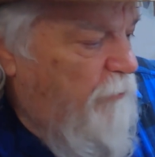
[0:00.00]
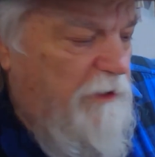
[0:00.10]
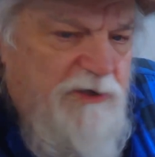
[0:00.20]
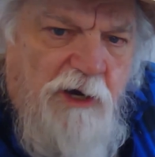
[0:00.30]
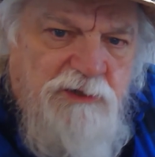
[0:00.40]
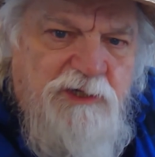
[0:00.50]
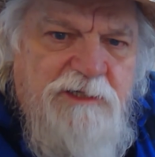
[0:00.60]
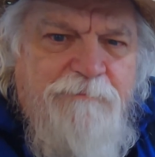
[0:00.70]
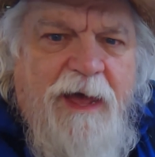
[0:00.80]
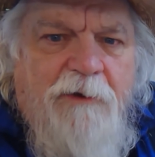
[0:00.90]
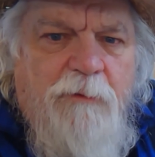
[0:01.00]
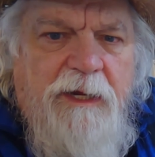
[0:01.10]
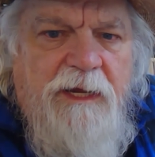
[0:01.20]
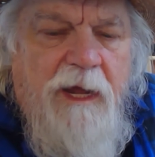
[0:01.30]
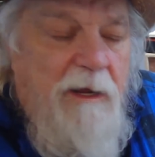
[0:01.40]
recharge these
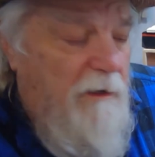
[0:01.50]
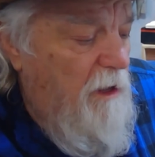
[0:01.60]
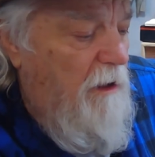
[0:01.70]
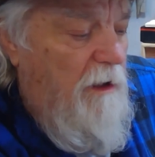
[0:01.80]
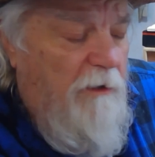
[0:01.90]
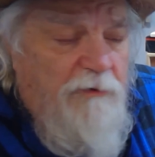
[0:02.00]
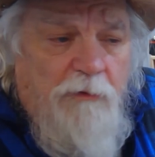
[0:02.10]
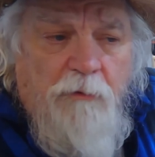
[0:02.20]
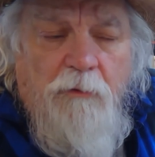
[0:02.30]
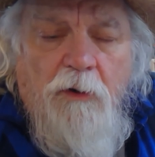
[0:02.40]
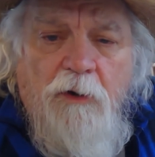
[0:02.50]
battery on your